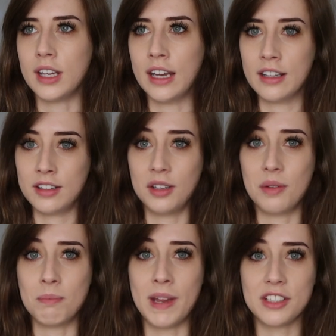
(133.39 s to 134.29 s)
It
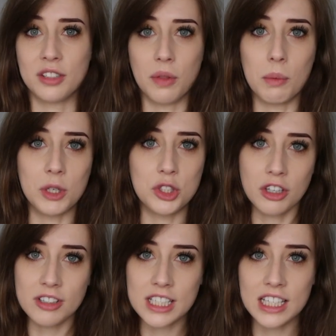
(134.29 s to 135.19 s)
makes up the
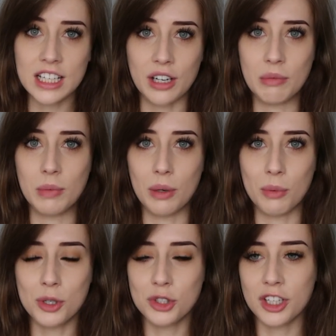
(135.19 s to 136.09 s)
majority of my
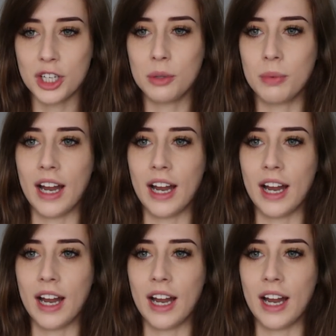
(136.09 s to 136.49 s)
wardrobe,